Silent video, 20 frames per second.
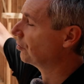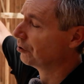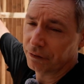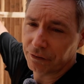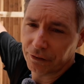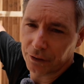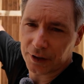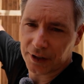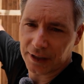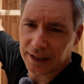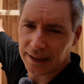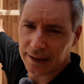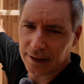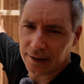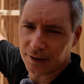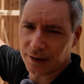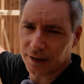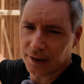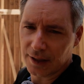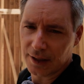2 foot
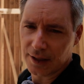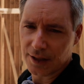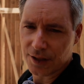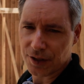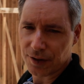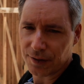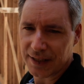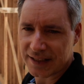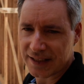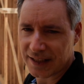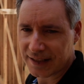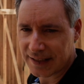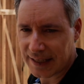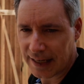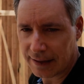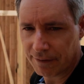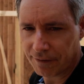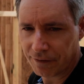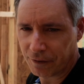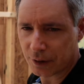down. So that's a
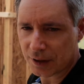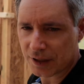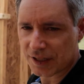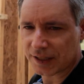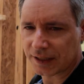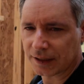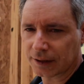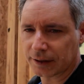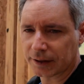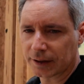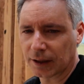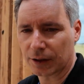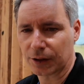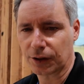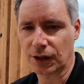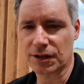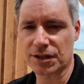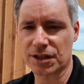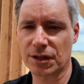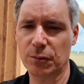10-foot ceiling
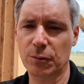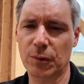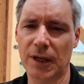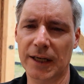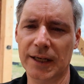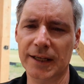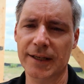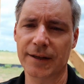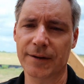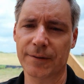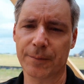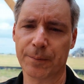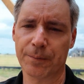across the way.